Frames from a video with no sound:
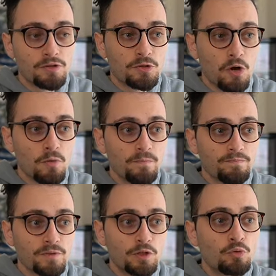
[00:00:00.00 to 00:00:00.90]
So
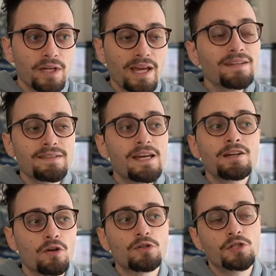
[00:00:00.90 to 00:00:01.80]
you can't
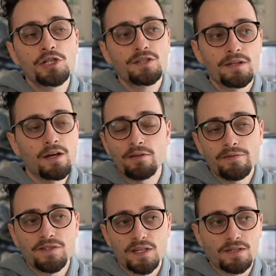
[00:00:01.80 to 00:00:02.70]
take on G on
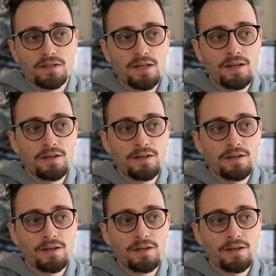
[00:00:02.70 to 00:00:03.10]
f6.